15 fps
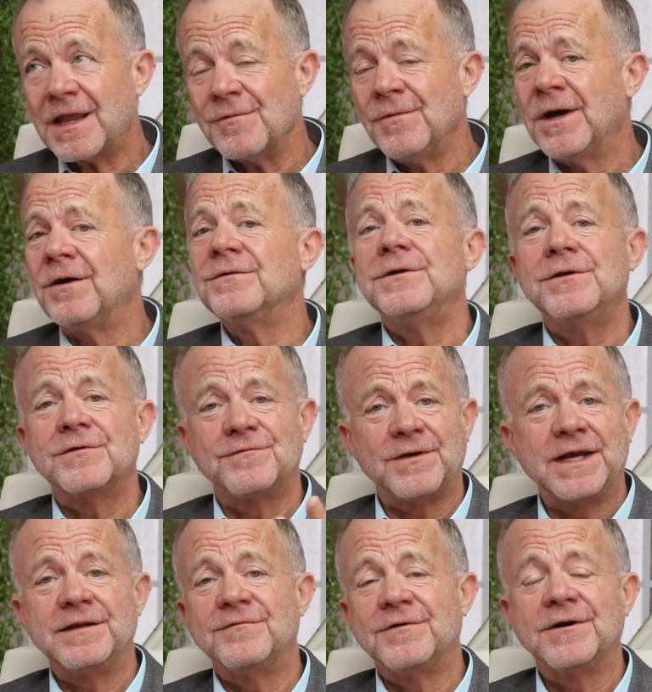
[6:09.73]
Well, you can
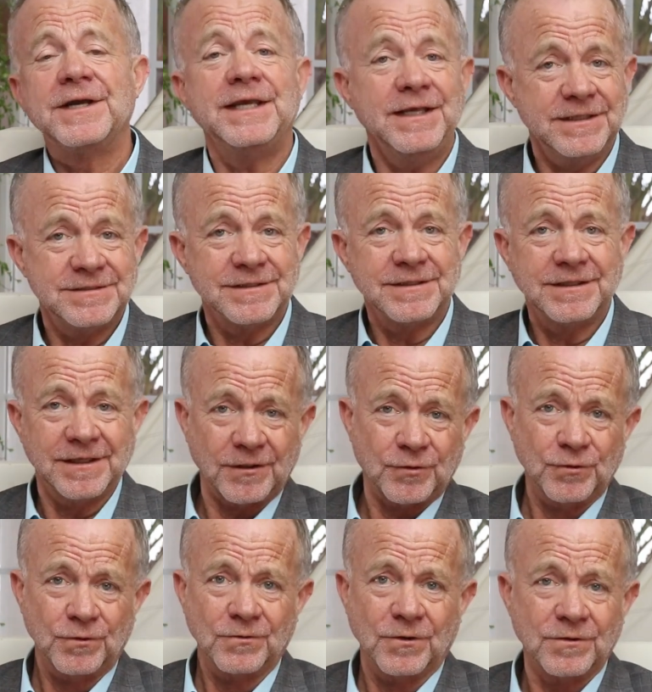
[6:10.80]
find it very easily at
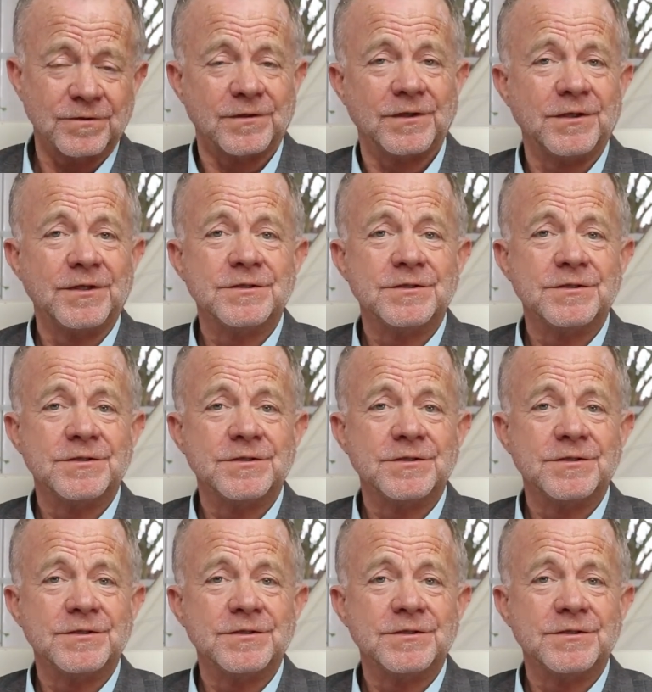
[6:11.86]
Google.